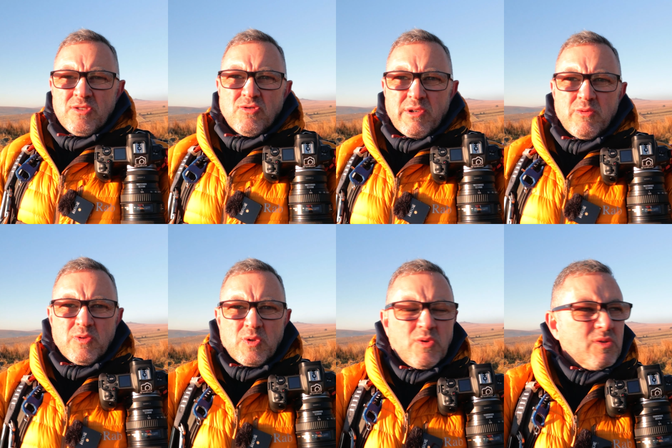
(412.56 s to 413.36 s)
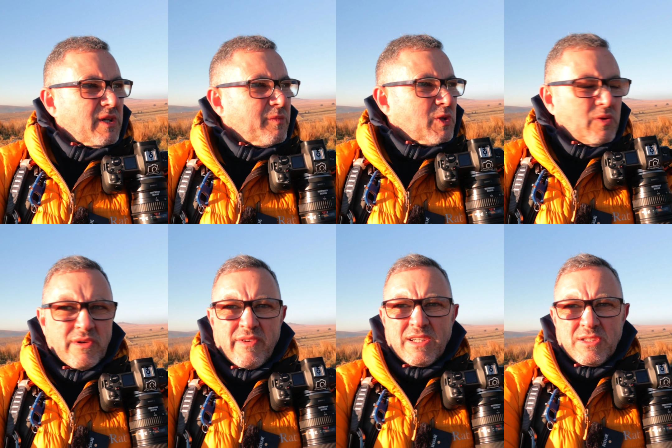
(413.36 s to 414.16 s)
drills or some
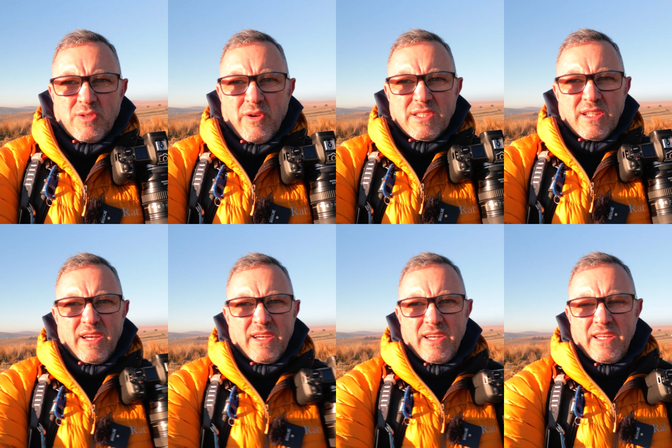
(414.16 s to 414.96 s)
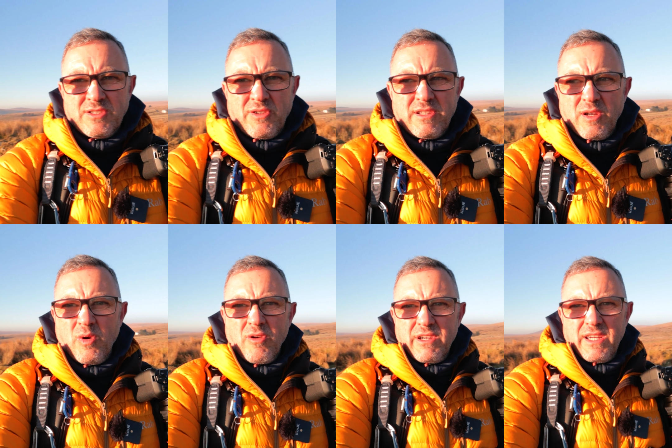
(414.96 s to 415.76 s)
sort of exercise there inside the
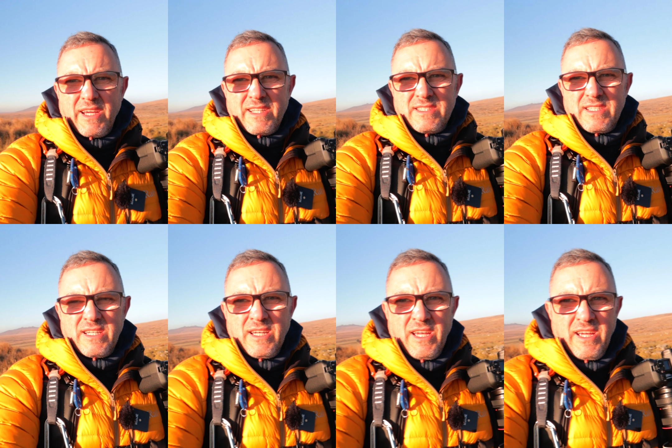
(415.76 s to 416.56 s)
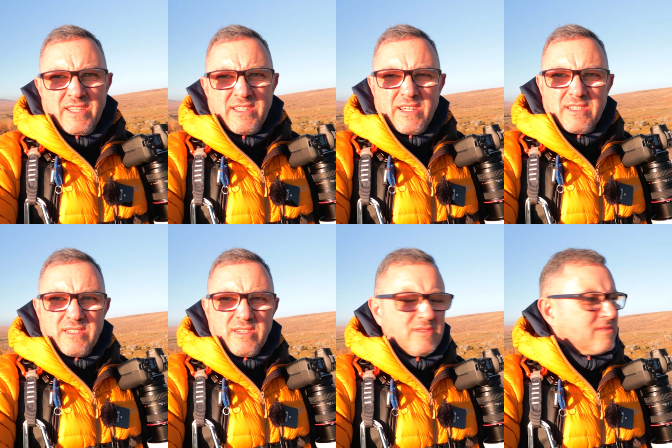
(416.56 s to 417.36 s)
quarry, and
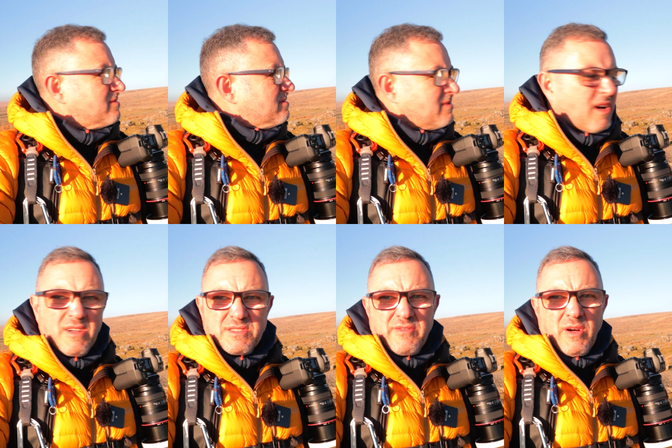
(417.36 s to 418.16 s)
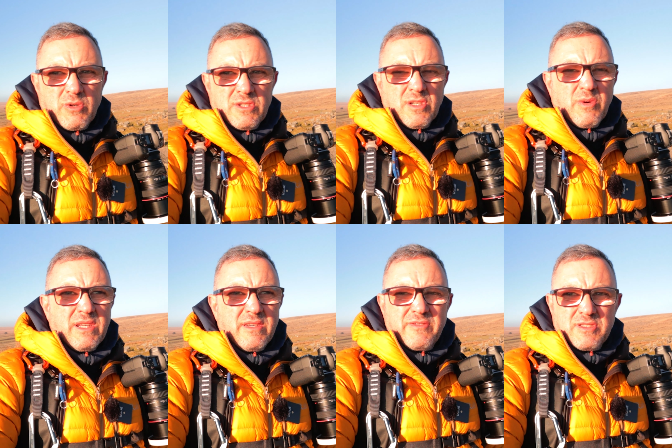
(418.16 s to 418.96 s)
they'd asked if I wouldn't do
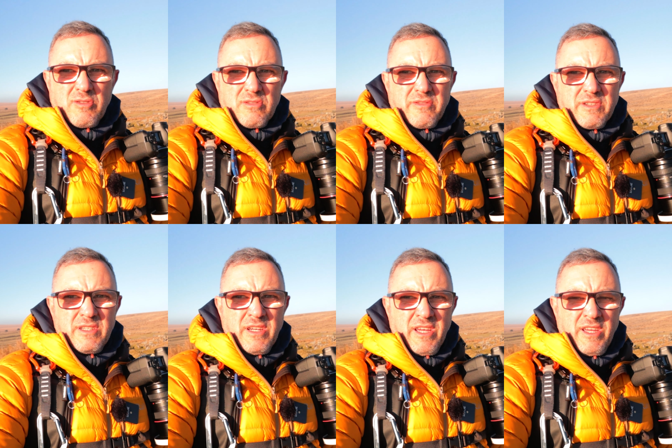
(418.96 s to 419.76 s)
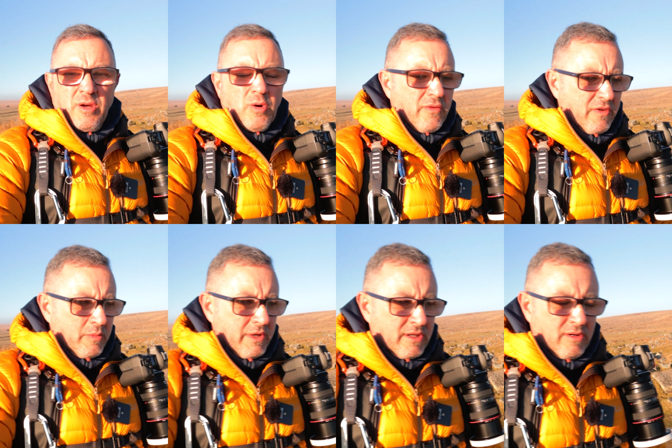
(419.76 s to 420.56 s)
any photography or
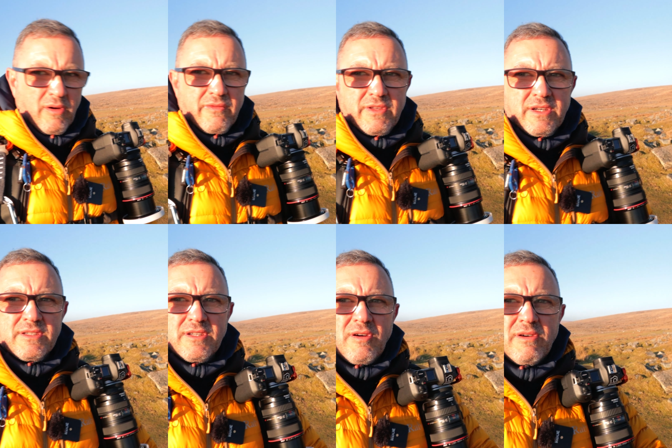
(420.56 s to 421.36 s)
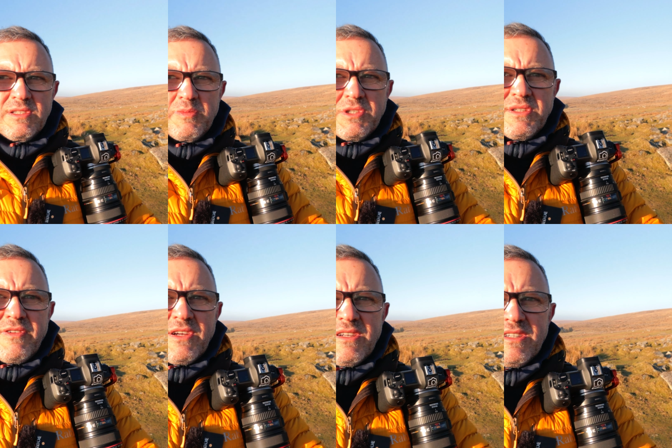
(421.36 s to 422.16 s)
filming of the guys
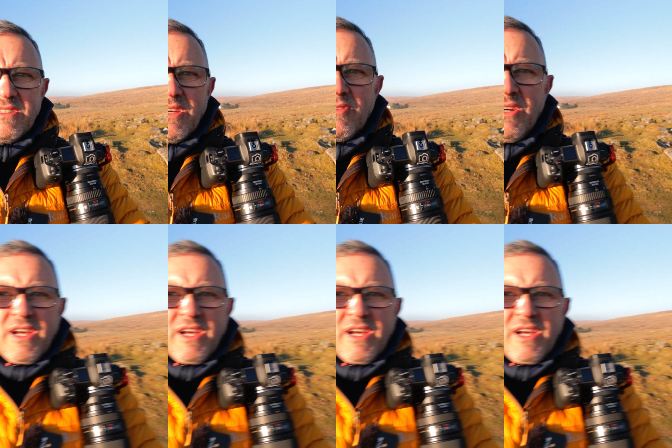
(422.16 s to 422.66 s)
specifically, so